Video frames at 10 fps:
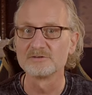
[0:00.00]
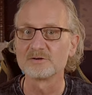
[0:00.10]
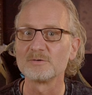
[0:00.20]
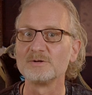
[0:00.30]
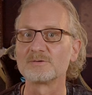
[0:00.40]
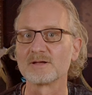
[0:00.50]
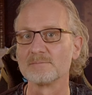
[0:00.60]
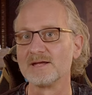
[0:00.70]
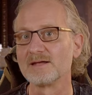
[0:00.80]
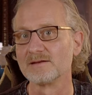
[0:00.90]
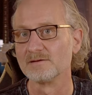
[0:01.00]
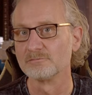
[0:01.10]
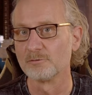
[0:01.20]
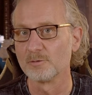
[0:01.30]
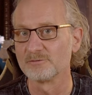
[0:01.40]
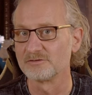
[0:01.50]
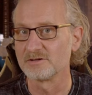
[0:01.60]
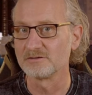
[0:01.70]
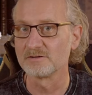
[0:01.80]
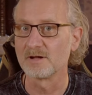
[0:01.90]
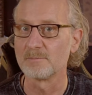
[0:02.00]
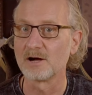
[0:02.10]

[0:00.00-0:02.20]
so you can make an informed decision